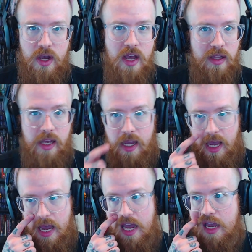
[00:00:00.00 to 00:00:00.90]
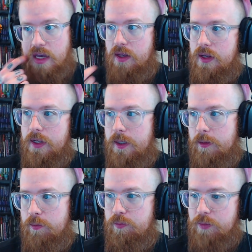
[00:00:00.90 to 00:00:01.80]
like a
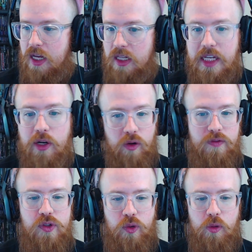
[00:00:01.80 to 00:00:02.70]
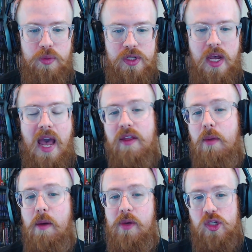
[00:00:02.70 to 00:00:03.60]
leader of troops, and they
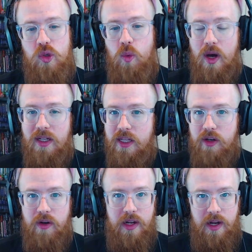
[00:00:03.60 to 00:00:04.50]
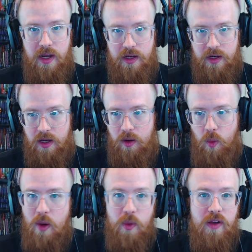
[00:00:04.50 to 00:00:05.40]
might be a squad leader in a
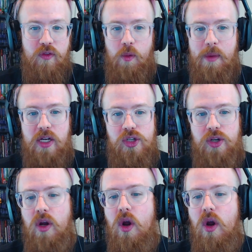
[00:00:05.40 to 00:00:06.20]
Y-wing formation,